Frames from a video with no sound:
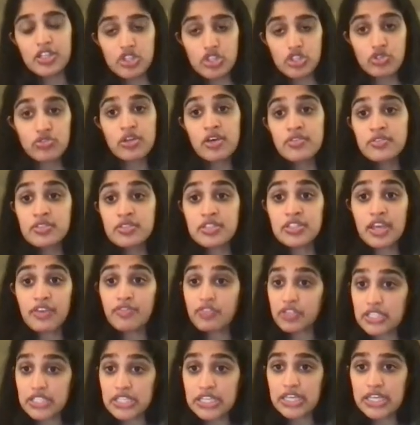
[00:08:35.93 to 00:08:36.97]
in
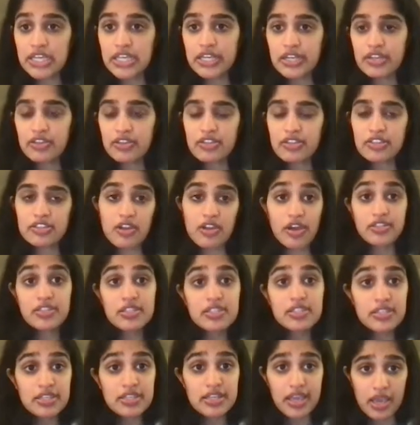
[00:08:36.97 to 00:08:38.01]
2017, this
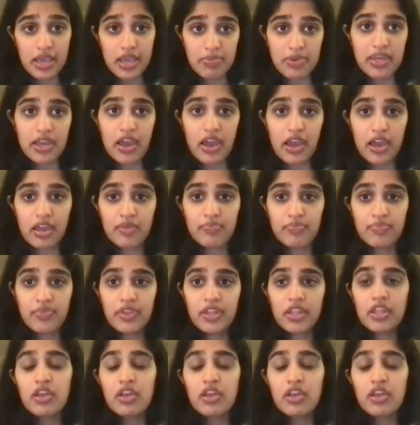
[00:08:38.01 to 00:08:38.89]
toxicity API,